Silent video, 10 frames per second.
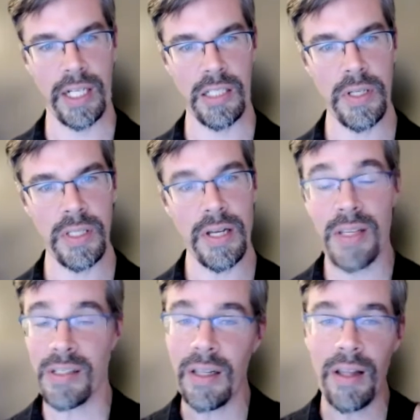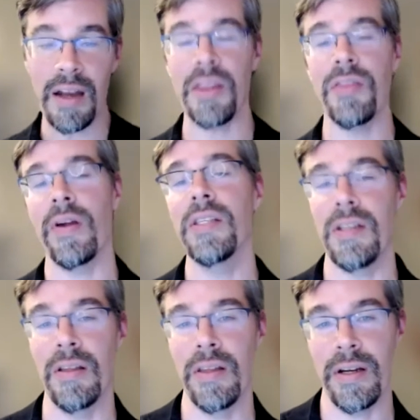Because there's a lot of threads
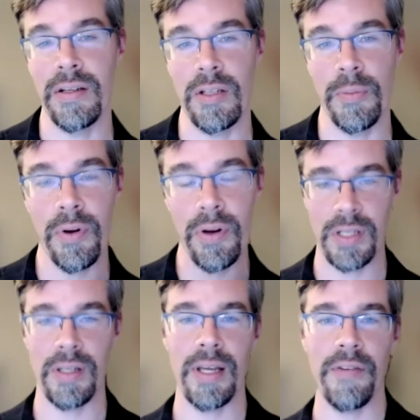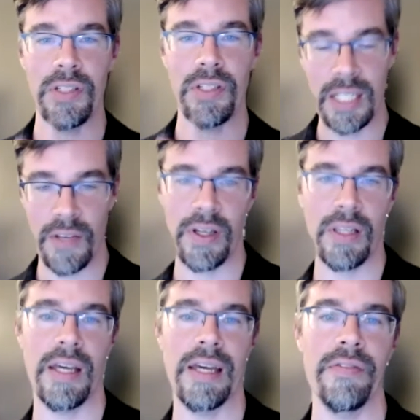here. There's your personal life, your scientific
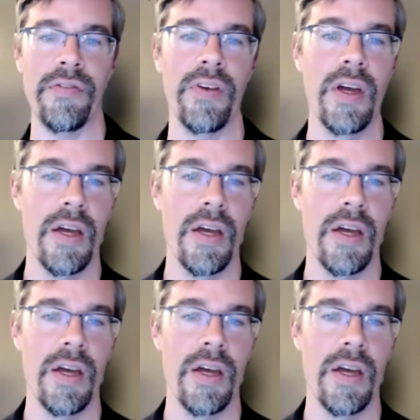life,